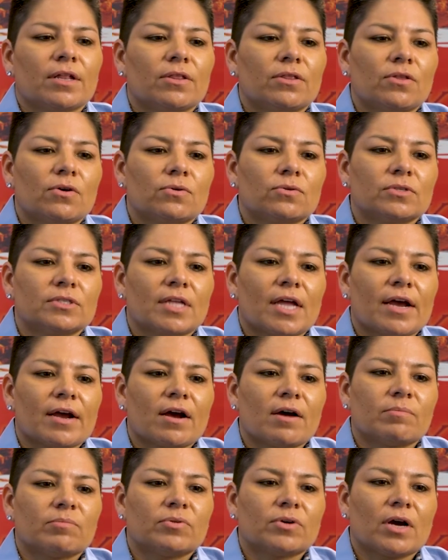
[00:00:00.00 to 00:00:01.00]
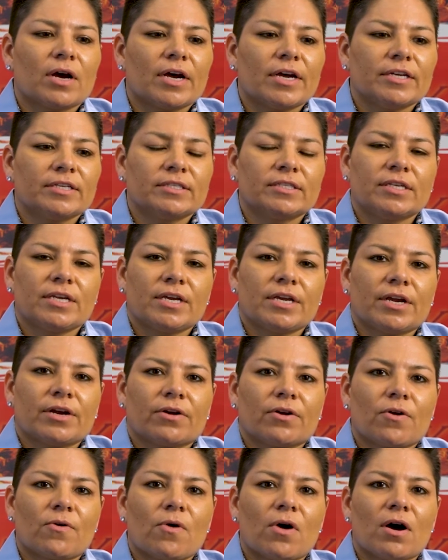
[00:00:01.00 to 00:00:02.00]
those that comprise the
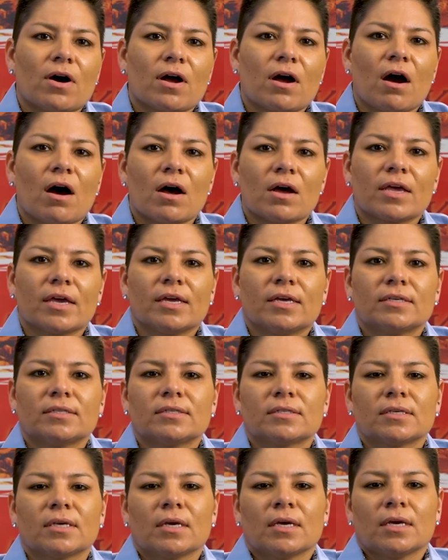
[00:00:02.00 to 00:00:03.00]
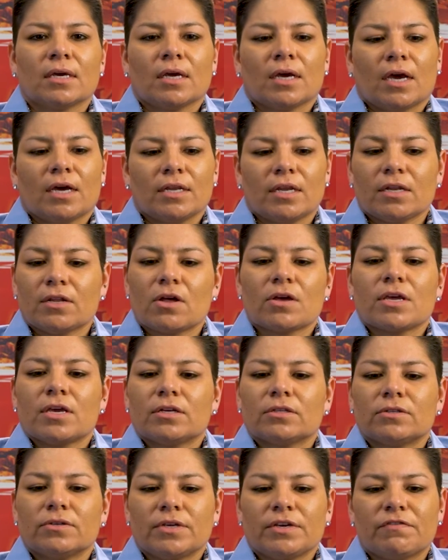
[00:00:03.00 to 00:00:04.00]
Iroquois caucus, and then
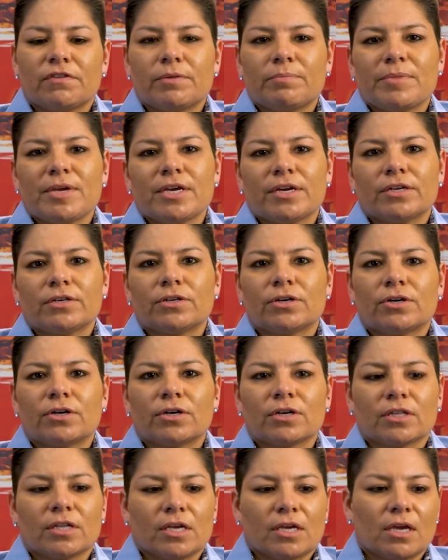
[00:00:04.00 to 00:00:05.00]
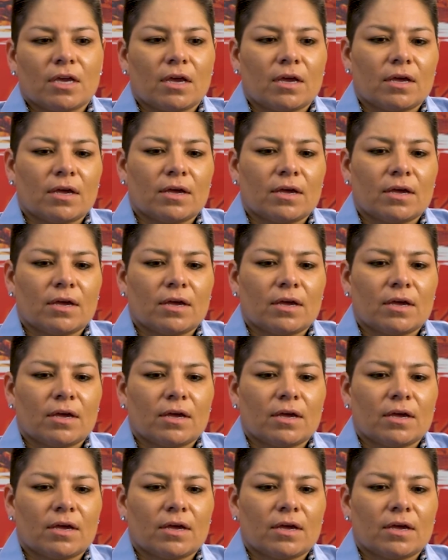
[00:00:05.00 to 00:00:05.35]
looking to even meet internally